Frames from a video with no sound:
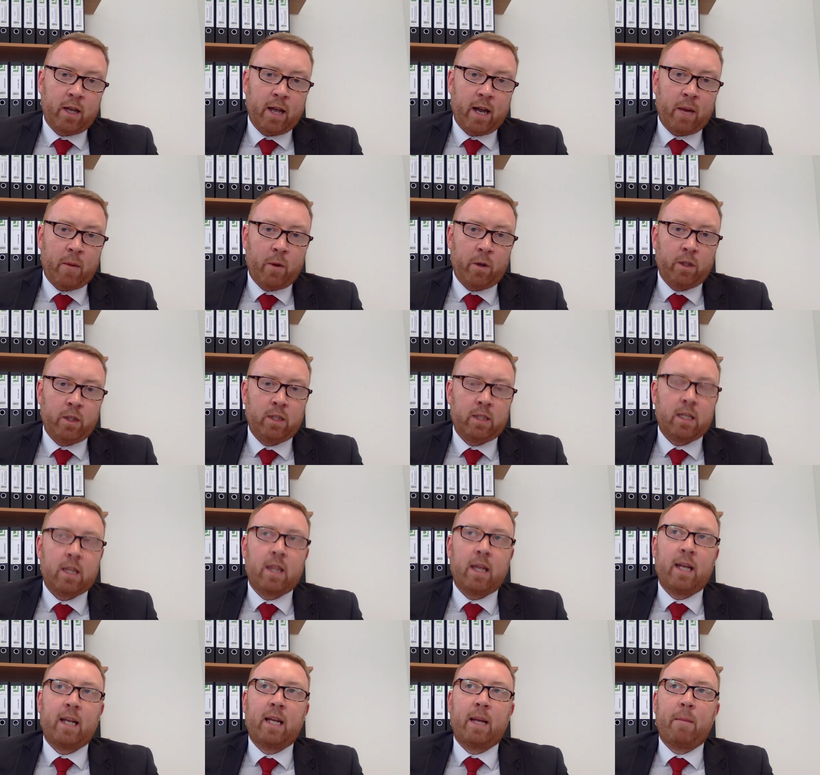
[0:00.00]
And I want you to
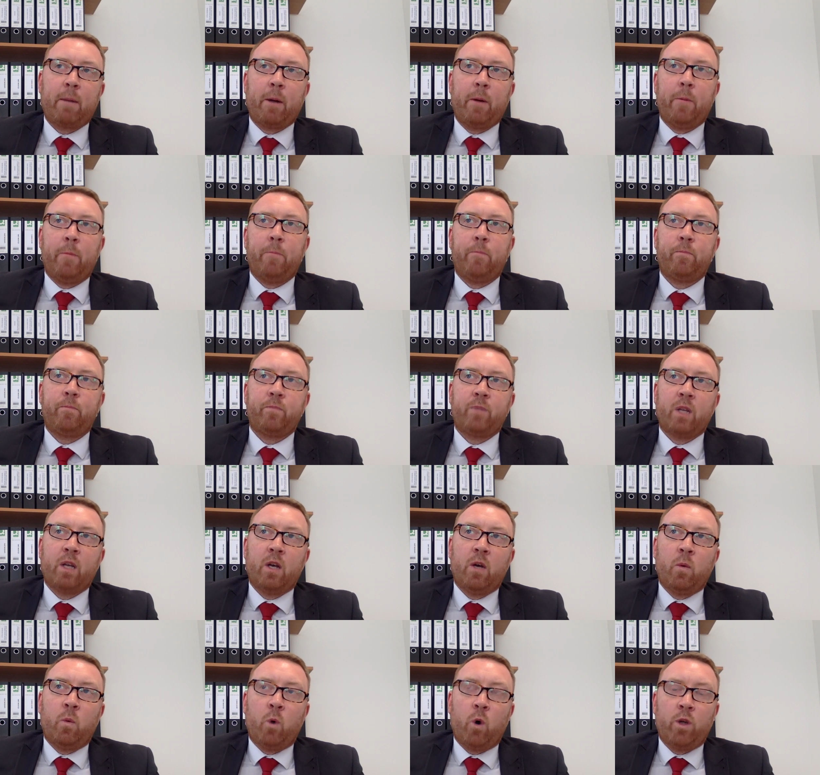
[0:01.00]
think about,
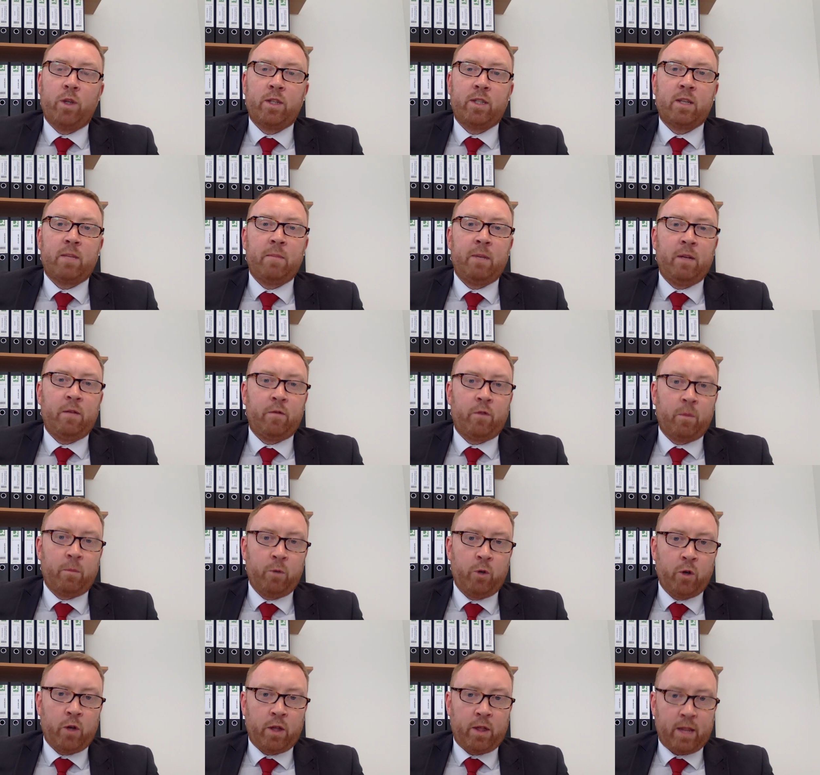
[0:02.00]
what does it mean from
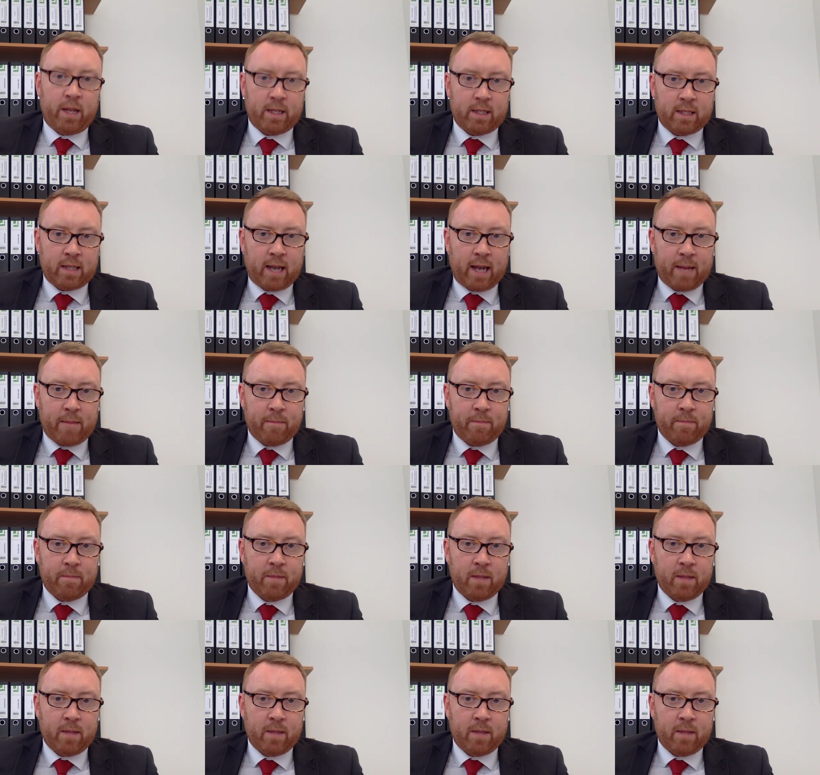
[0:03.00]
you at this time?